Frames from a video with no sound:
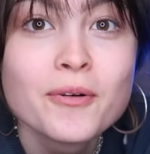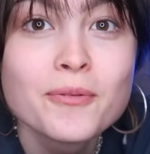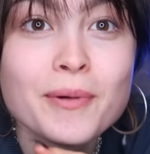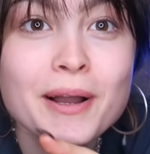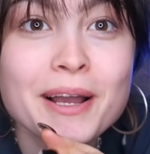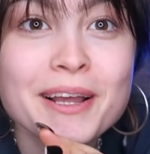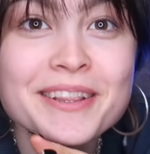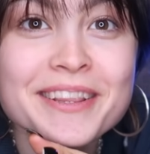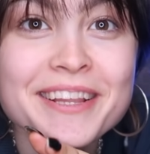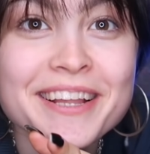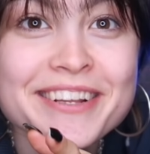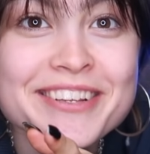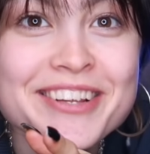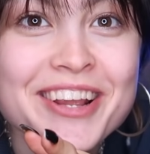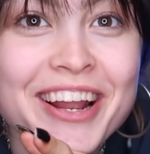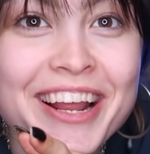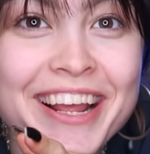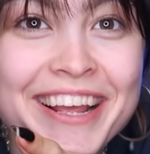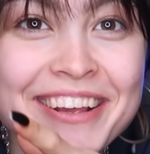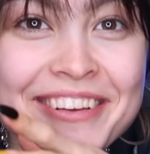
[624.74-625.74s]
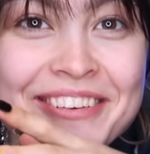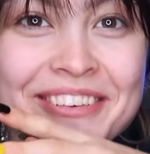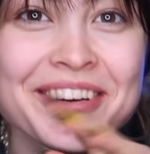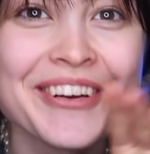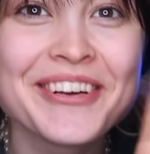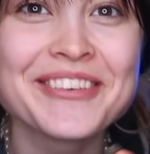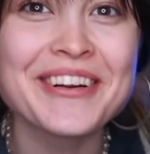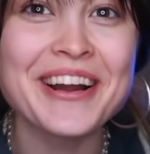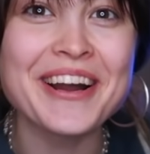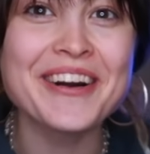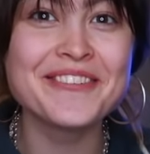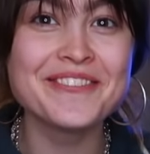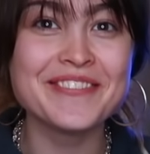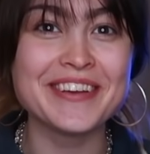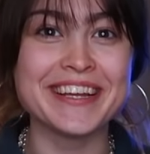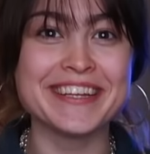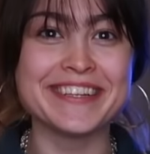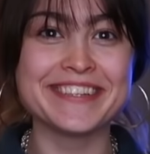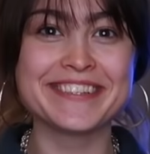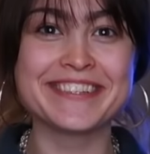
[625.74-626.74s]
My literally around
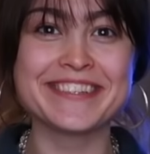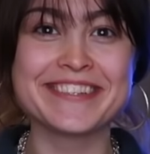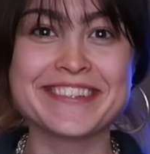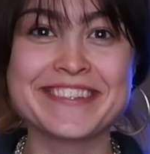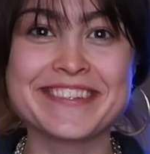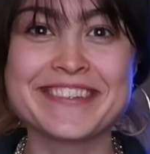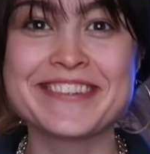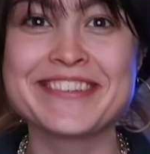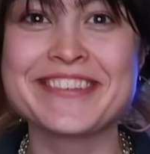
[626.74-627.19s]
me is just